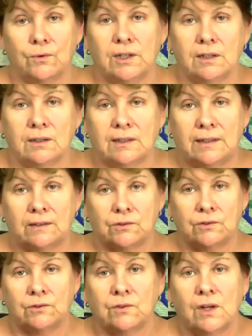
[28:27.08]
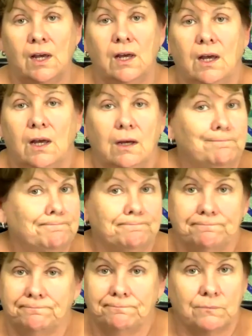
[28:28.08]
reading glasses.
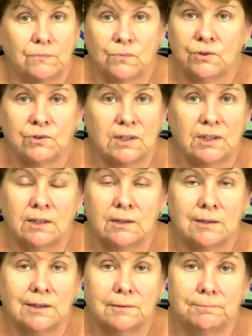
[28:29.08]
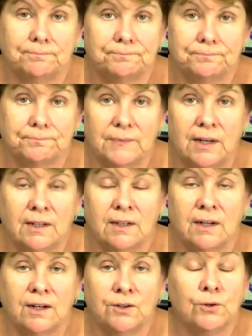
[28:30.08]
Wasn't cutting it. And
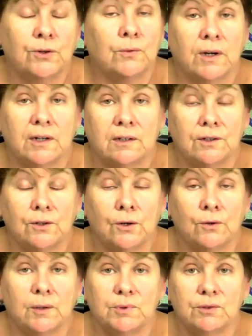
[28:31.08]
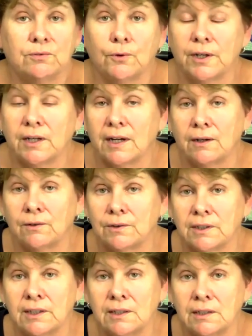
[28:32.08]
then I knew I wanted to go up to forty count
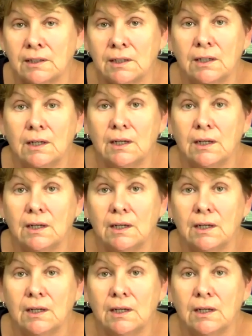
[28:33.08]
linen.